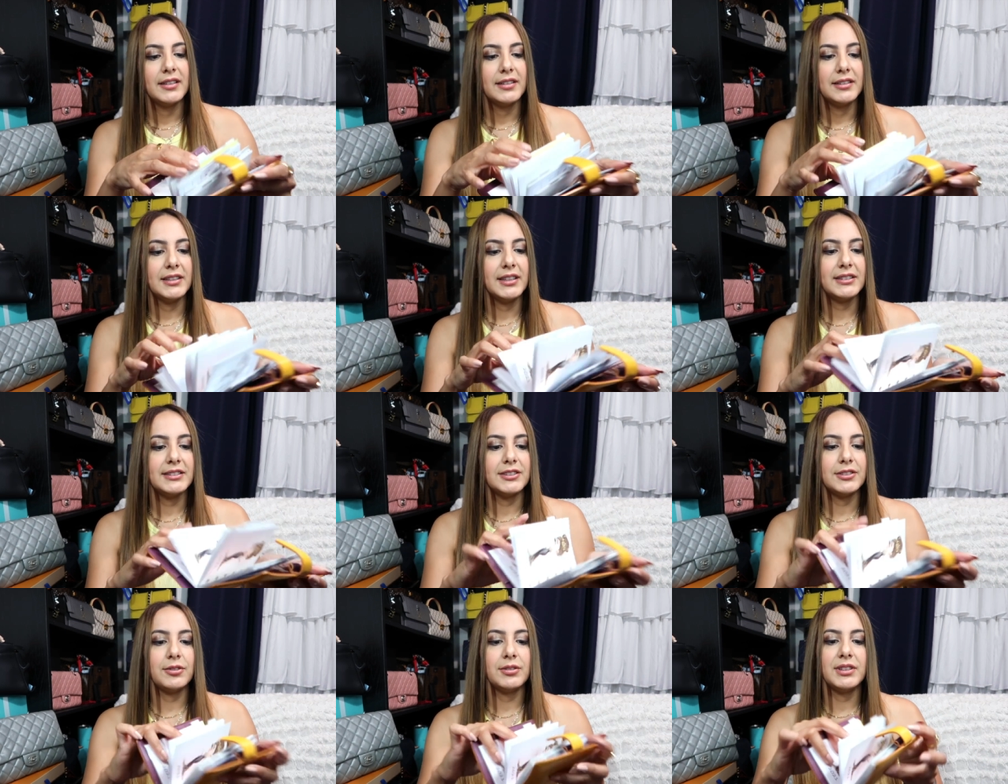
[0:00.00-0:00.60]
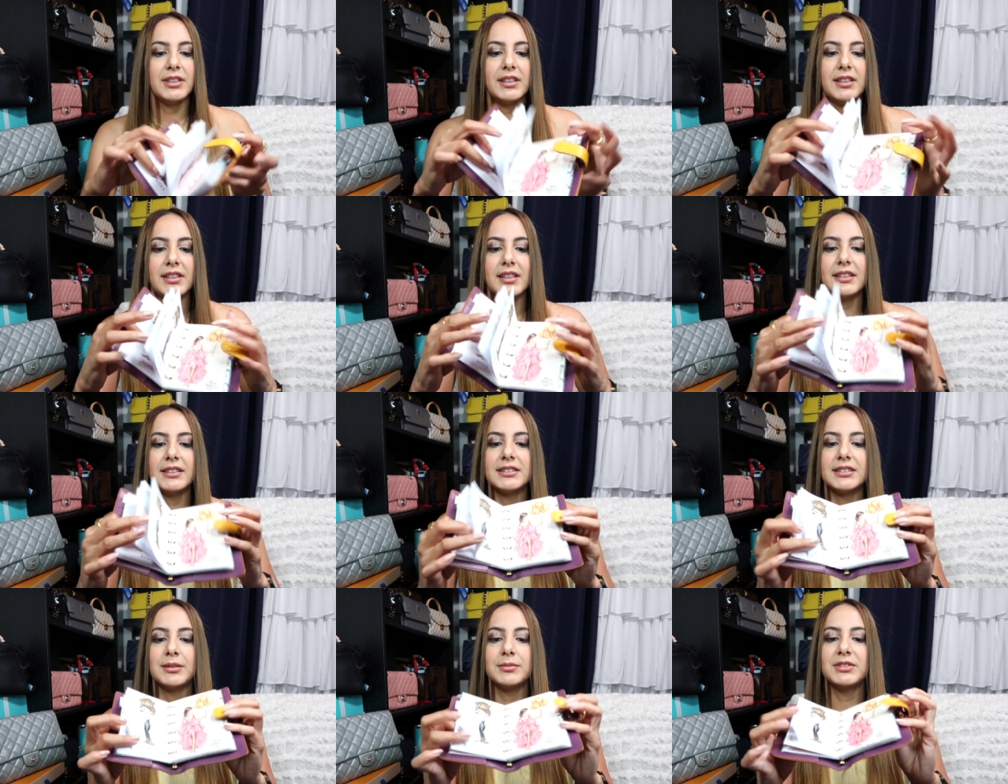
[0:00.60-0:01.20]
that's the only
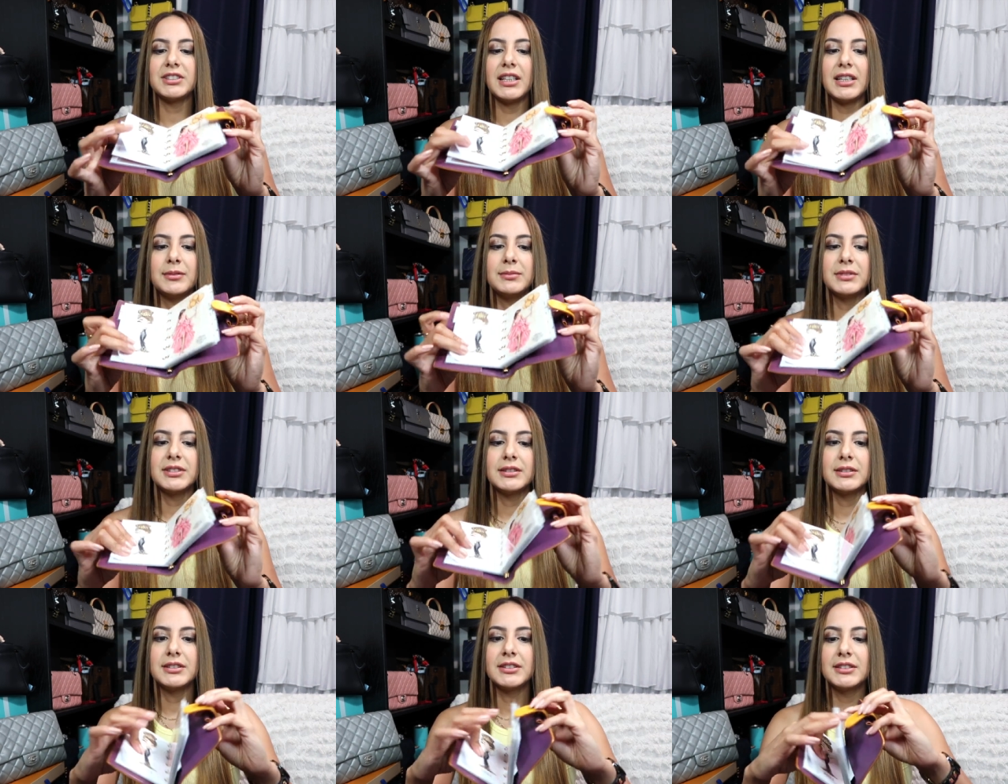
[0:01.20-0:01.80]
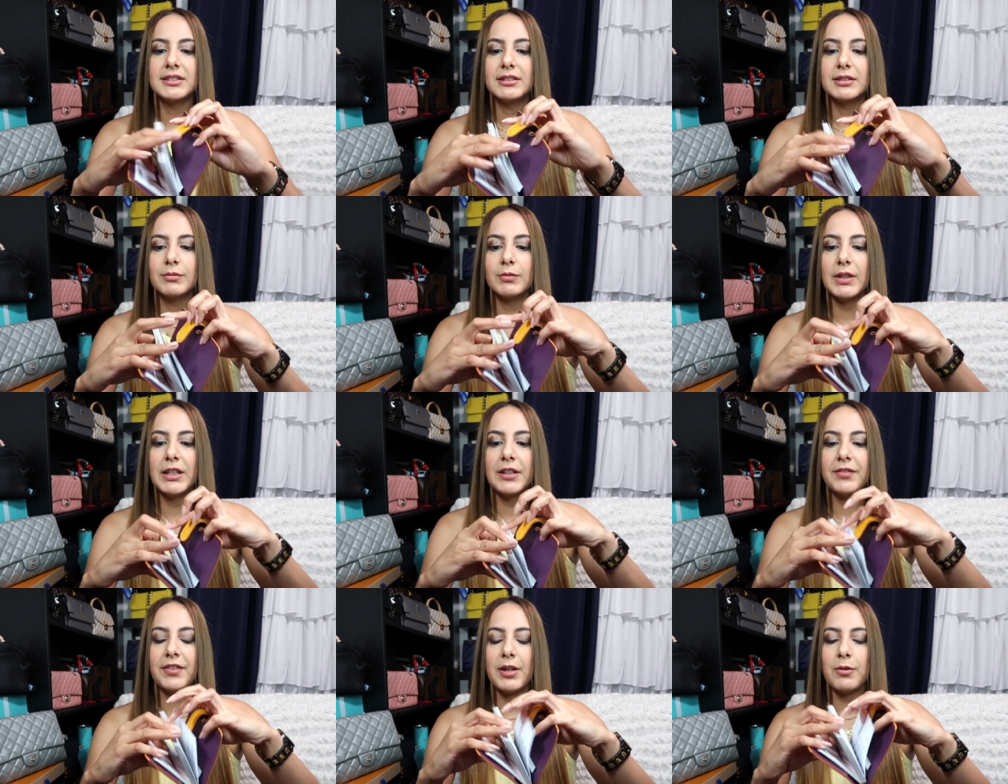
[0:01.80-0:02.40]
thing sometimes
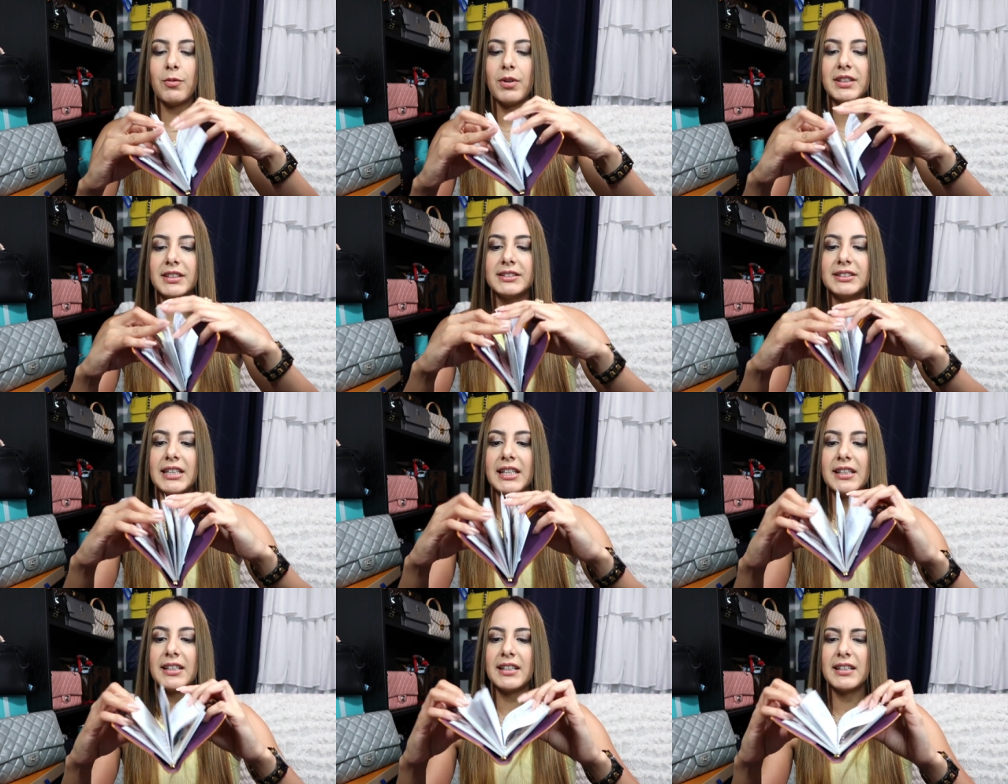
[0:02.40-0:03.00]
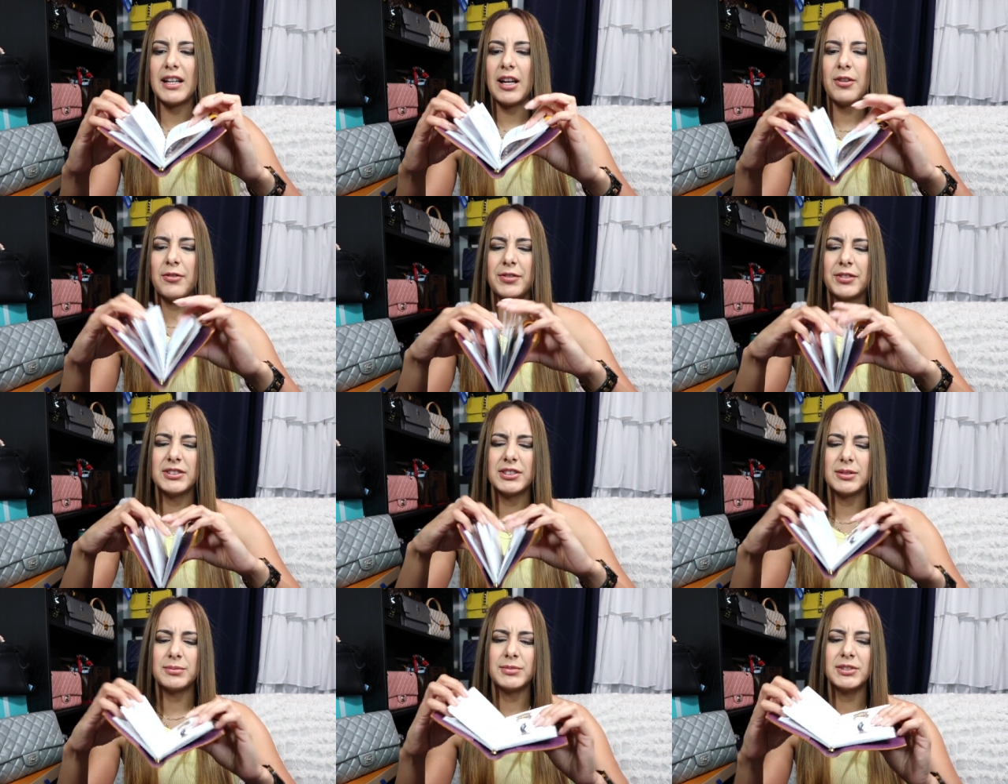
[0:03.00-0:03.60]
if I want to take it out
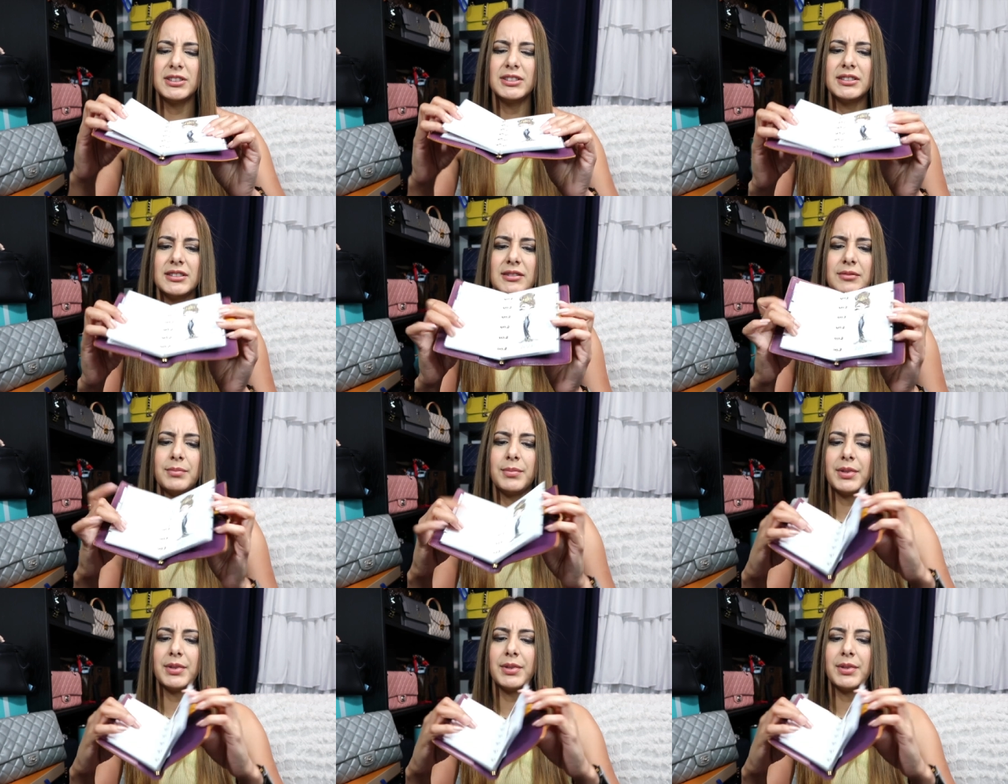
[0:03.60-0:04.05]
for some reason.